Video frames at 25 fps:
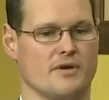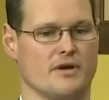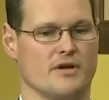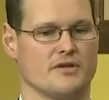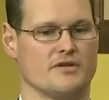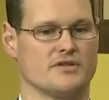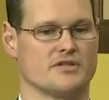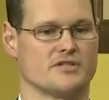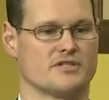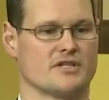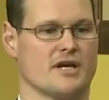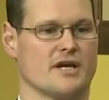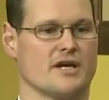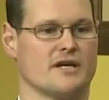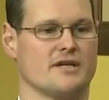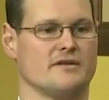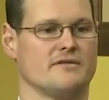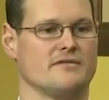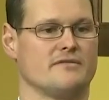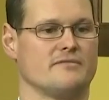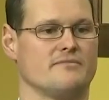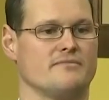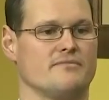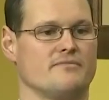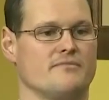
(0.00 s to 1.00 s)
a
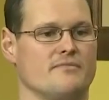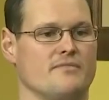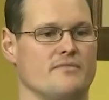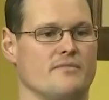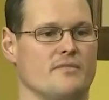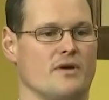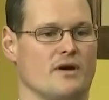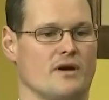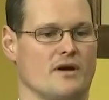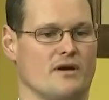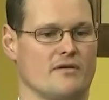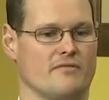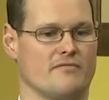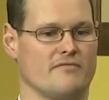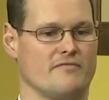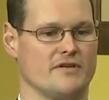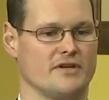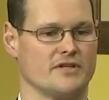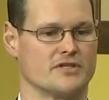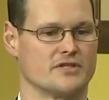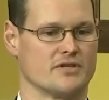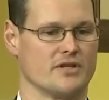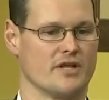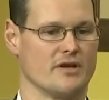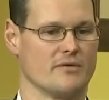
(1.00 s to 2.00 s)
design uh,
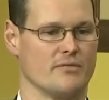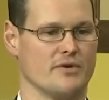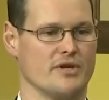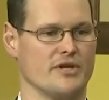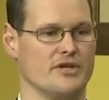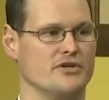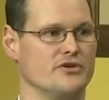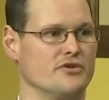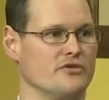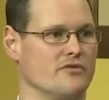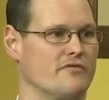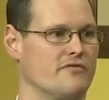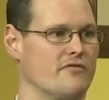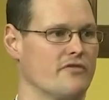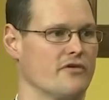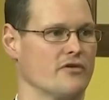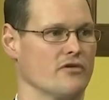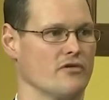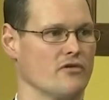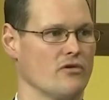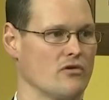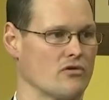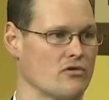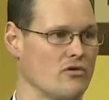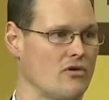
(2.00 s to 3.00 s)
feature that we do
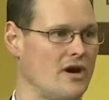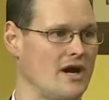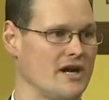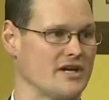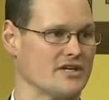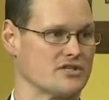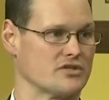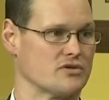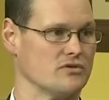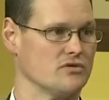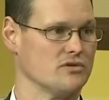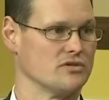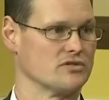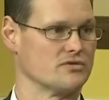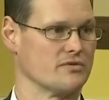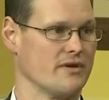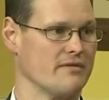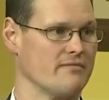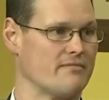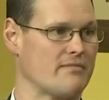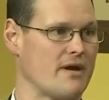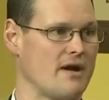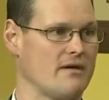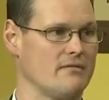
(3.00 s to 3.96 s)
for local high schools. We have